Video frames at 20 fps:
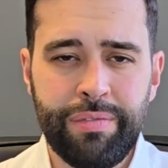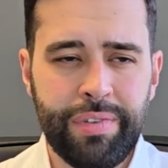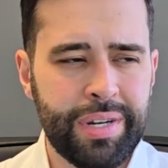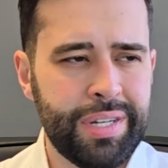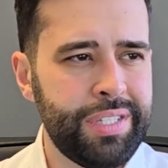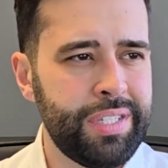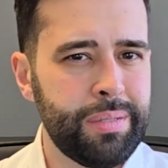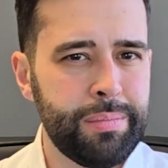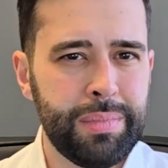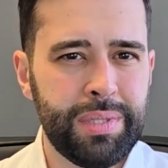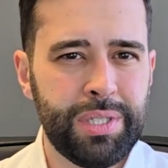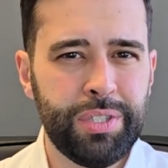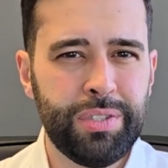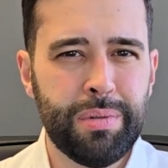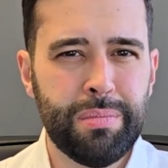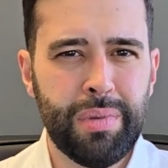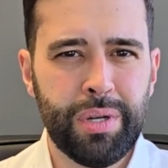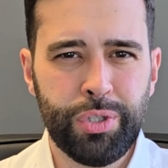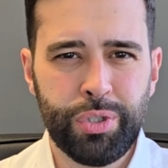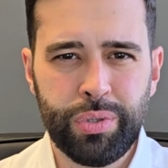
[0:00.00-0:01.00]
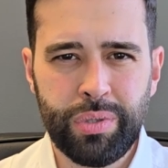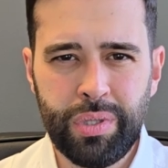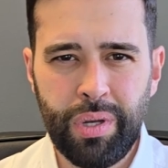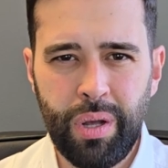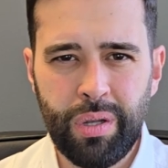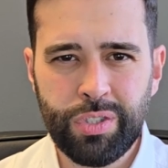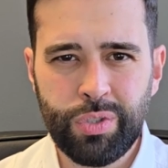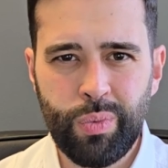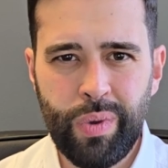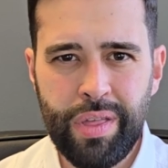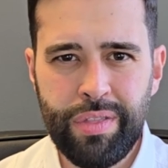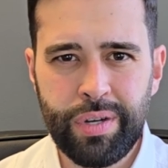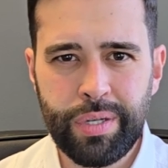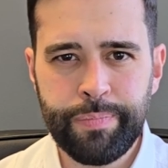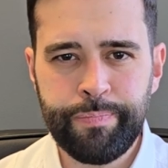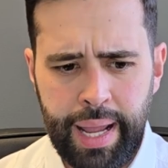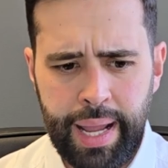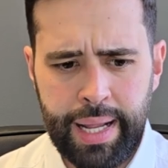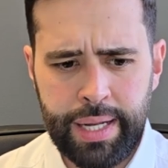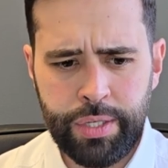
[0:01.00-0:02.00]
very similar to Montreal's
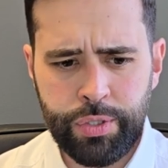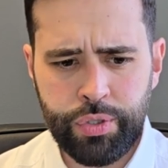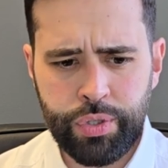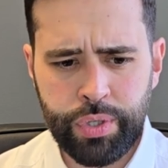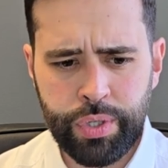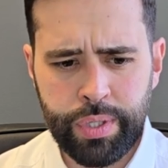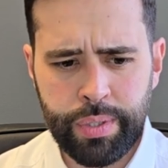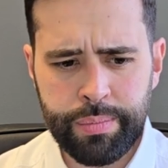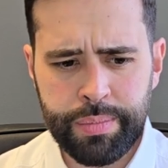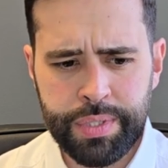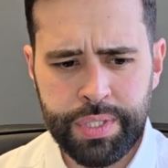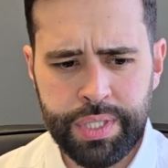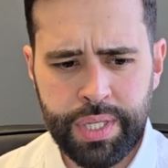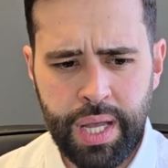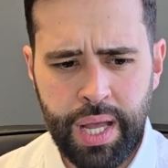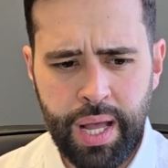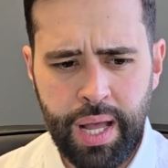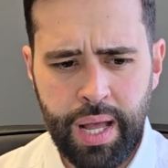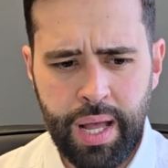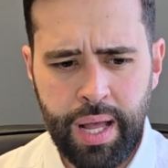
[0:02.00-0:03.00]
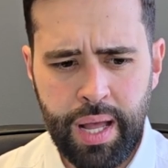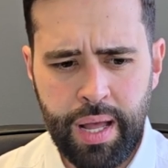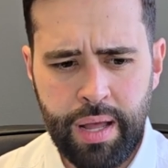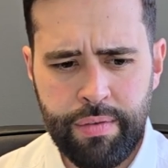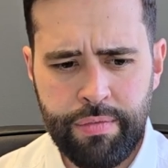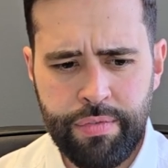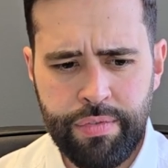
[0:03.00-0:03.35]
weather. In terms of